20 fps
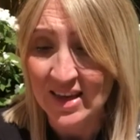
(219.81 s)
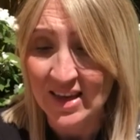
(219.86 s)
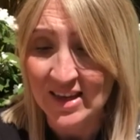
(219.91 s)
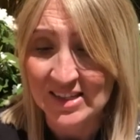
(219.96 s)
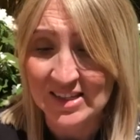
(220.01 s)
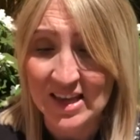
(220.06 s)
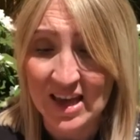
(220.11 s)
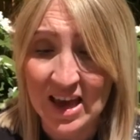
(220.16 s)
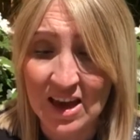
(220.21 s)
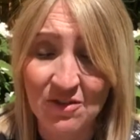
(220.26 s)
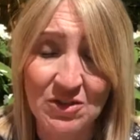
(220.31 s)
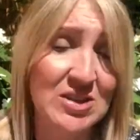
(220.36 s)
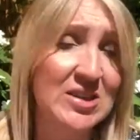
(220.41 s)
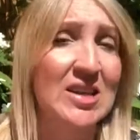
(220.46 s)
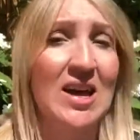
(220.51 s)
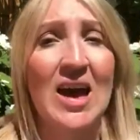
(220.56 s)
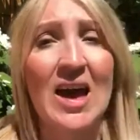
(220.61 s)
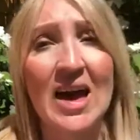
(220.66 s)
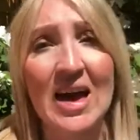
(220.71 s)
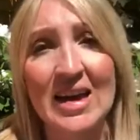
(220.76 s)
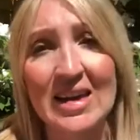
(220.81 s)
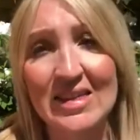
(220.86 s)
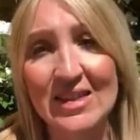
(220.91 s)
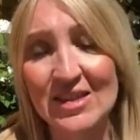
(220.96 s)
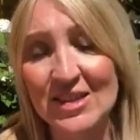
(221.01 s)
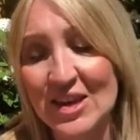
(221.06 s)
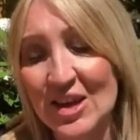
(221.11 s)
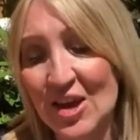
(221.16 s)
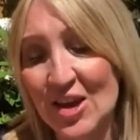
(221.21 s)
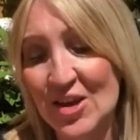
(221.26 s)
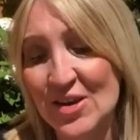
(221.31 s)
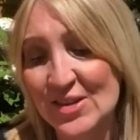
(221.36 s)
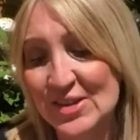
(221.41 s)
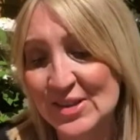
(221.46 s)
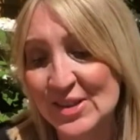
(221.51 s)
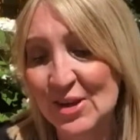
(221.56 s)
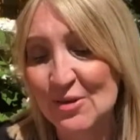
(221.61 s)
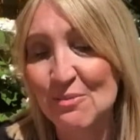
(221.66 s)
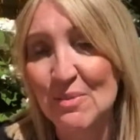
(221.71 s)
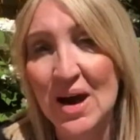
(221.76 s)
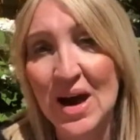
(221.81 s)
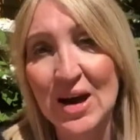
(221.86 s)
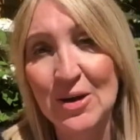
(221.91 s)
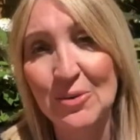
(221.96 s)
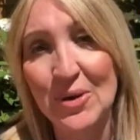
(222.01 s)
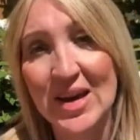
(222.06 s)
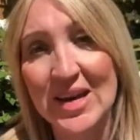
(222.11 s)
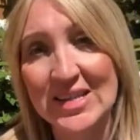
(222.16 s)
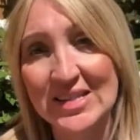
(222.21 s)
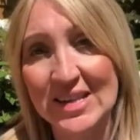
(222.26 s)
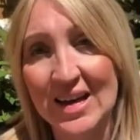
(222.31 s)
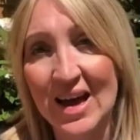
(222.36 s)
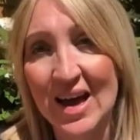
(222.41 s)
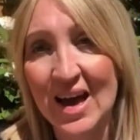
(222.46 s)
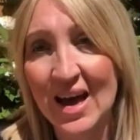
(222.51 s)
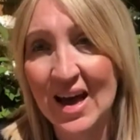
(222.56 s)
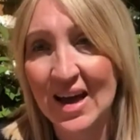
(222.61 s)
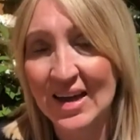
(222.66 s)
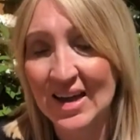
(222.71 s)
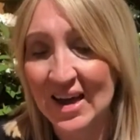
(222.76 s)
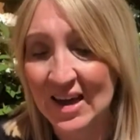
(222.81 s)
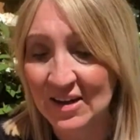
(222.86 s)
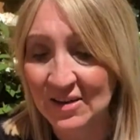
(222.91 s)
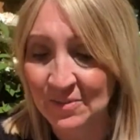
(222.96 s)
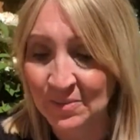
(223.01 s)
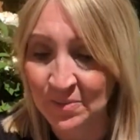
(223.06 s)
As the heavens are higher than the earth, so my ways are higher